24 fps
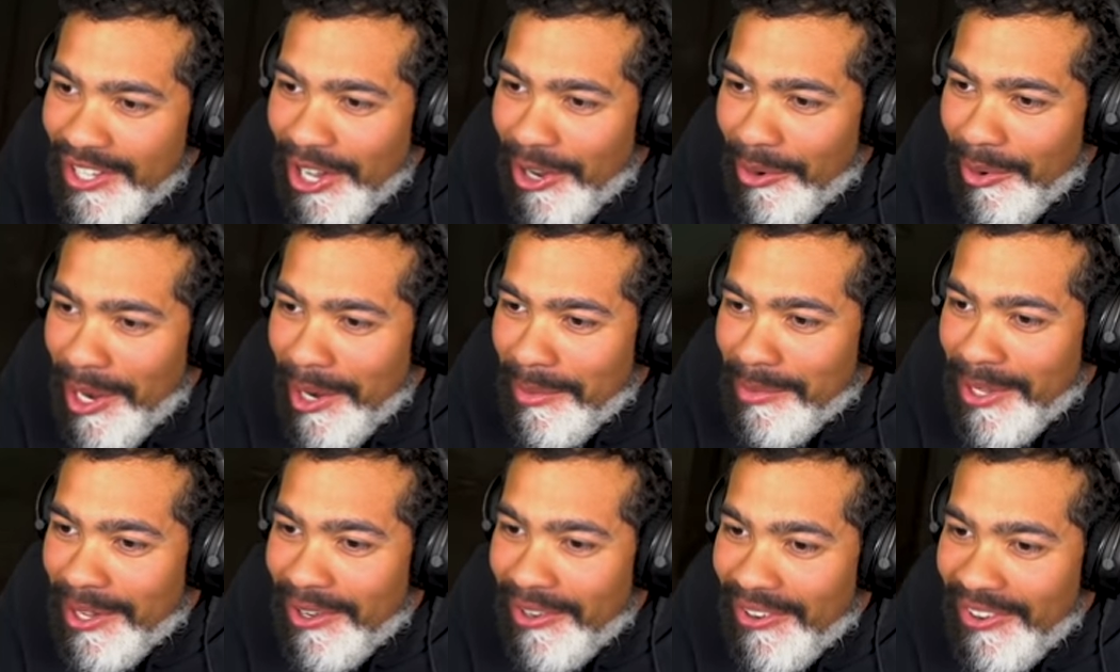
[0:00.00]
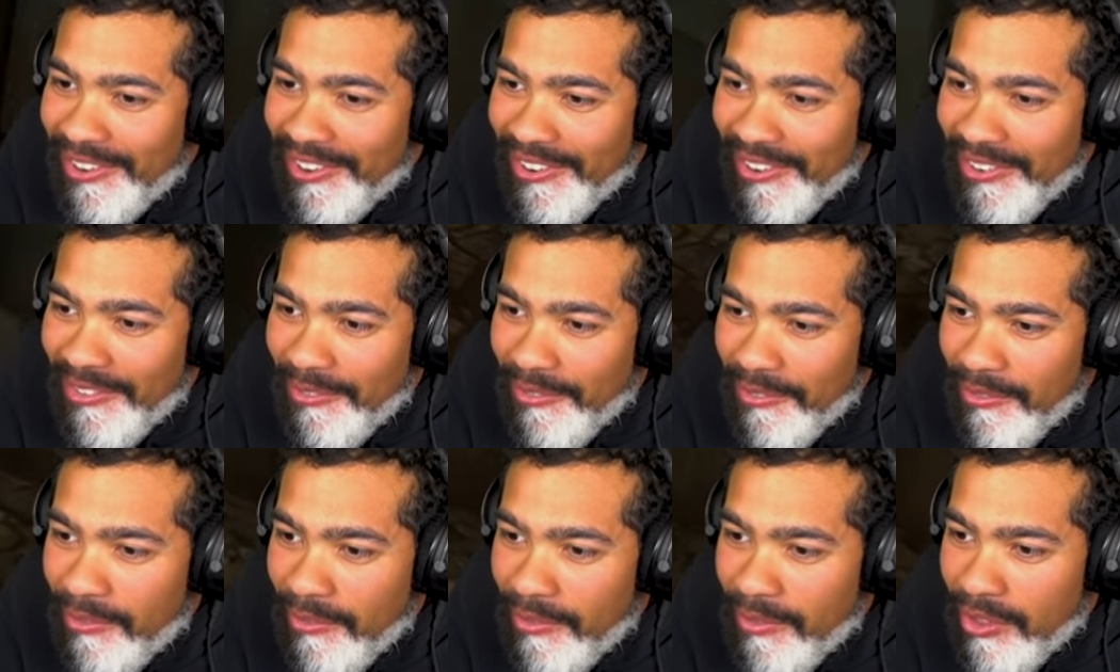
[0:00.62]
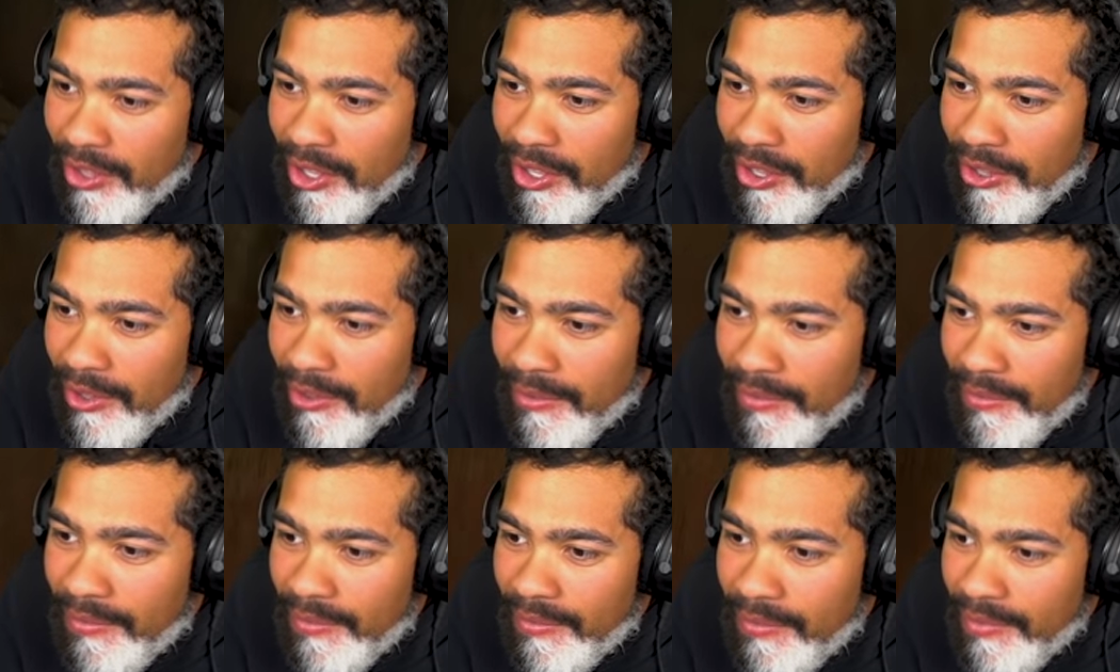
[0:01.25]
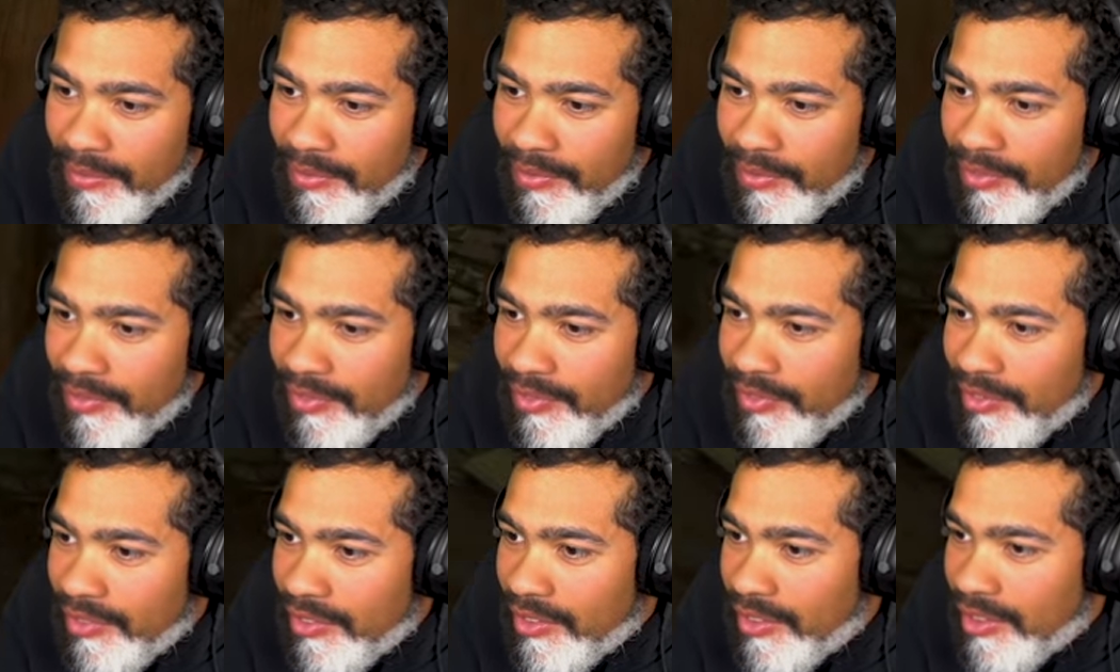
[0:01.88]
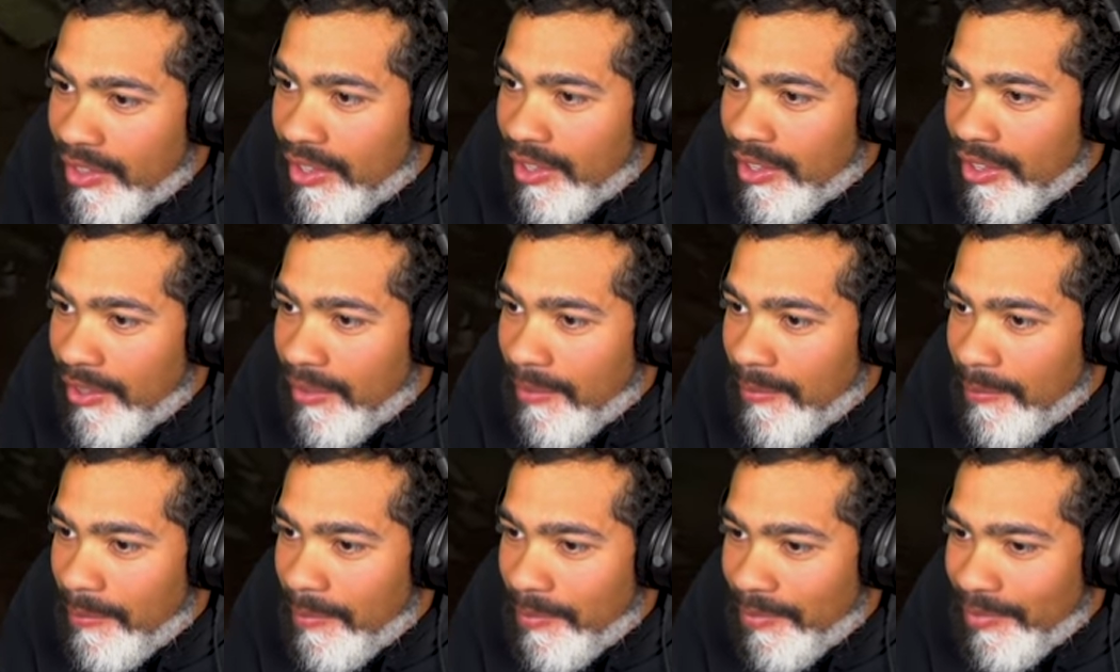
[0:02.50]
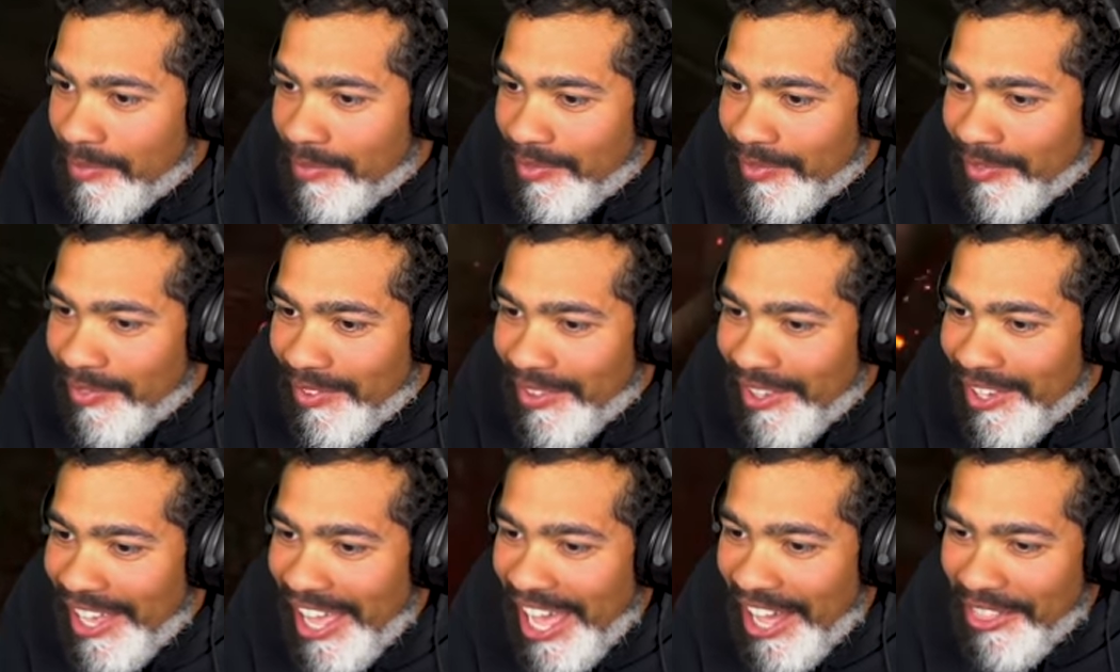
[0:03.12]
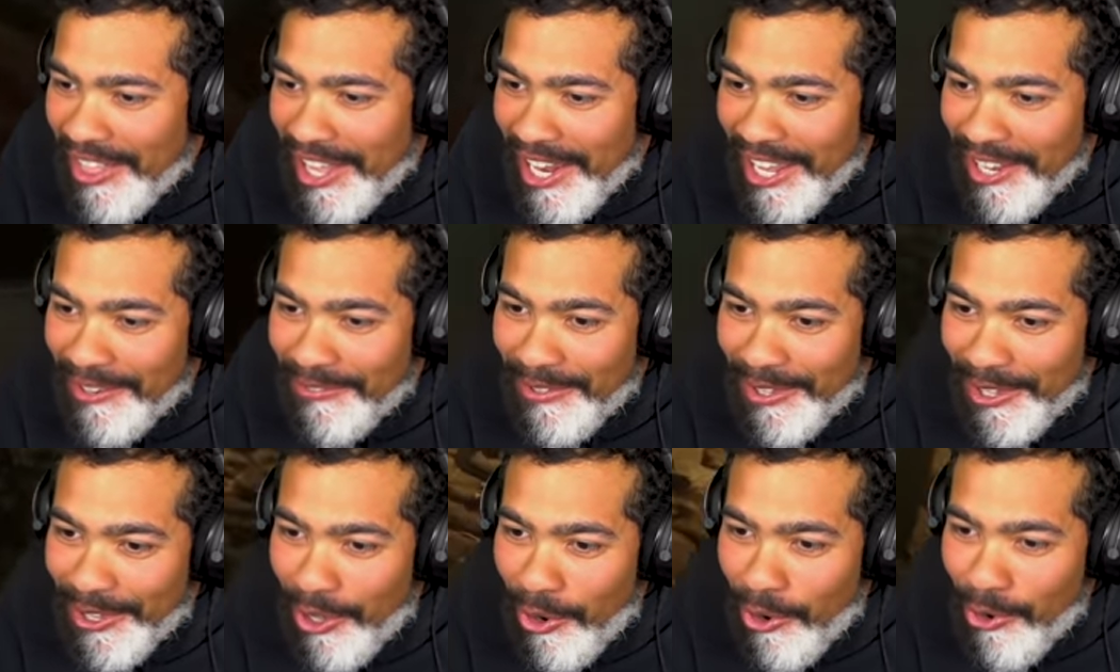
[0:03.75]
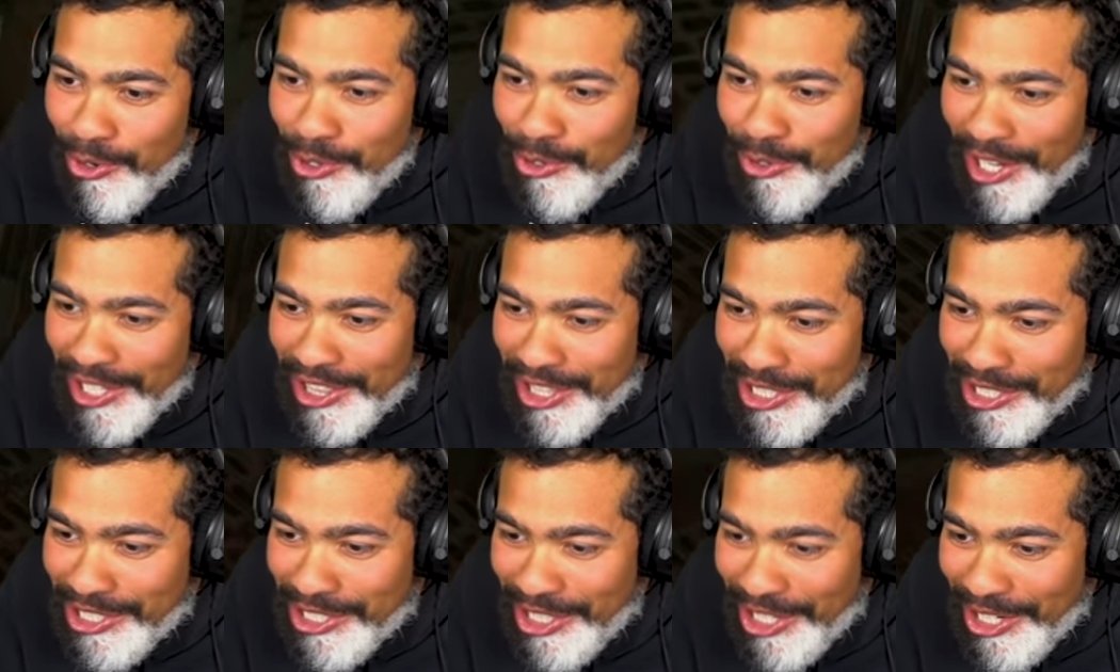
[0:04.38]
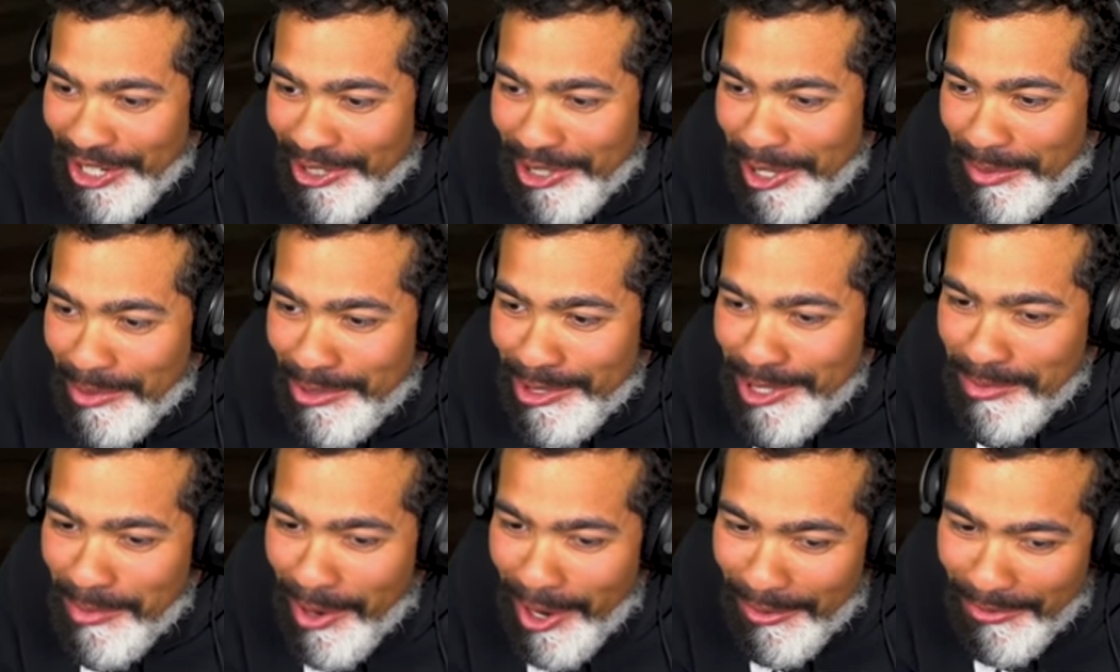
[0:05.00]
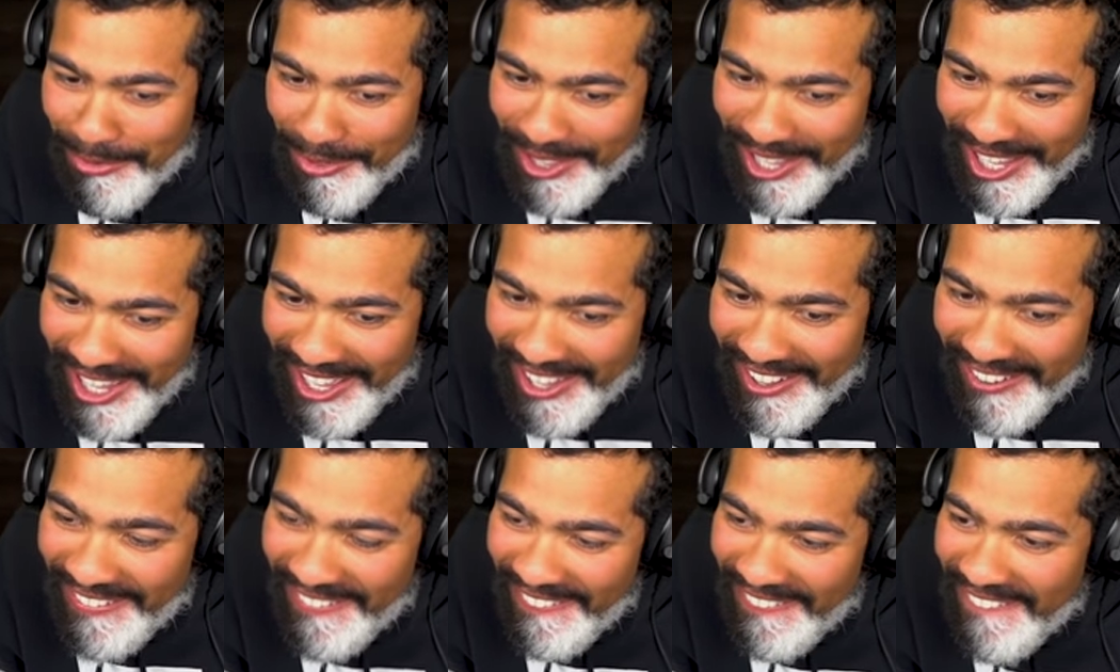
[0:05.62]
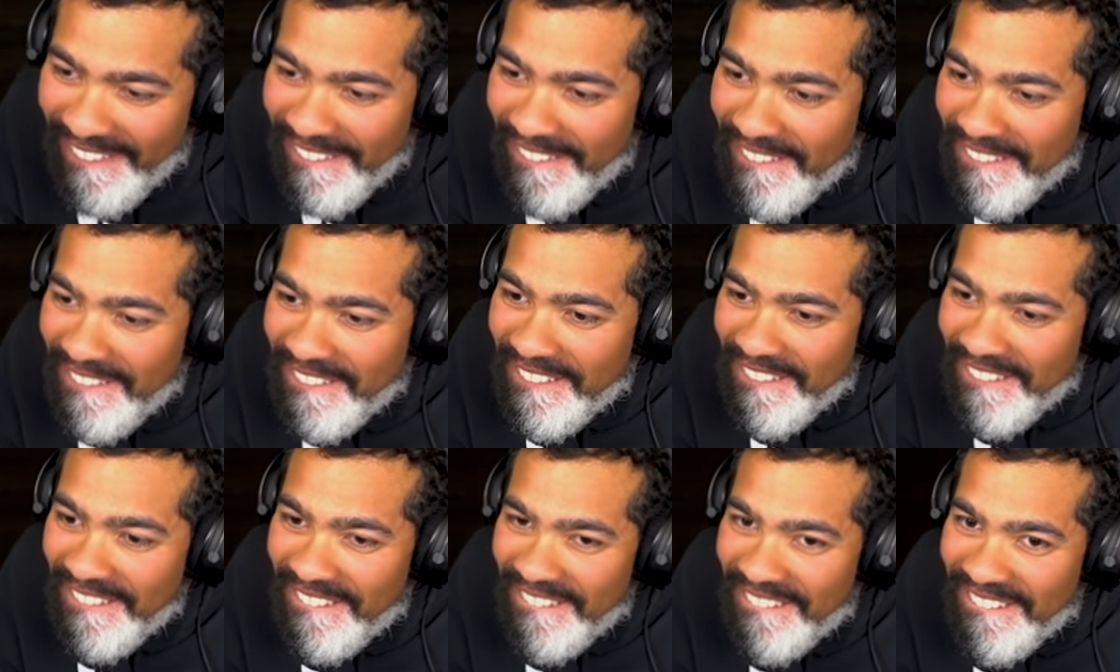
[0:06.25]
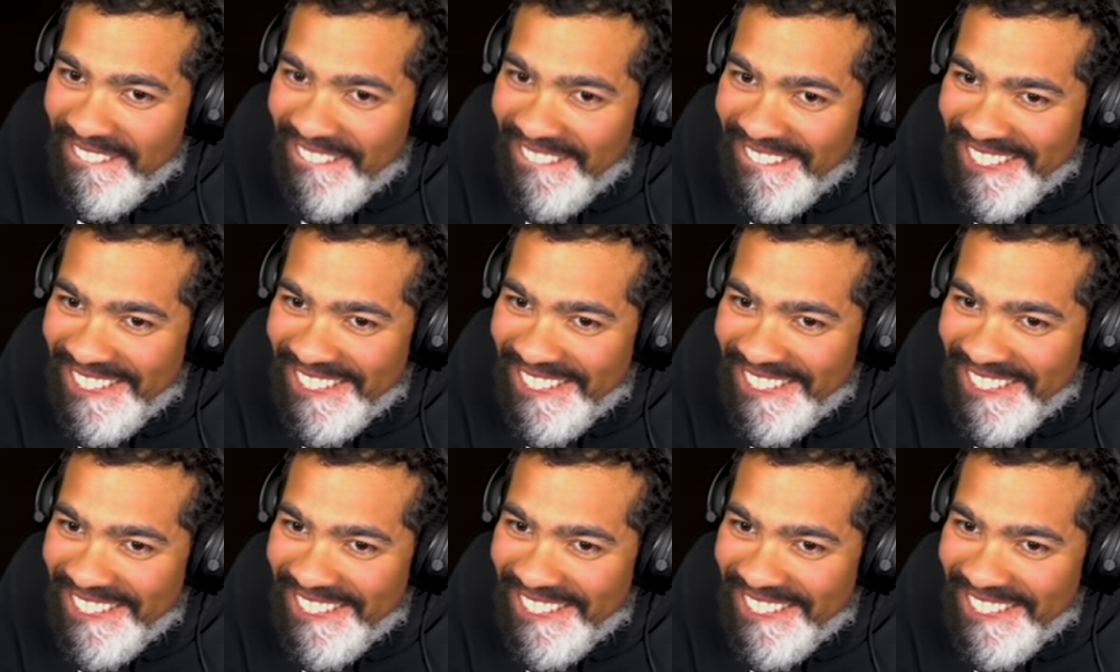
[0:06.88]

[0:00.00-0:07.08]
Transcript: Yo, what up, though? From that Corey Kitchen treatment, just break that ankle. How that head feel? Oh, you got the shield up. You're smart for that. Yeah.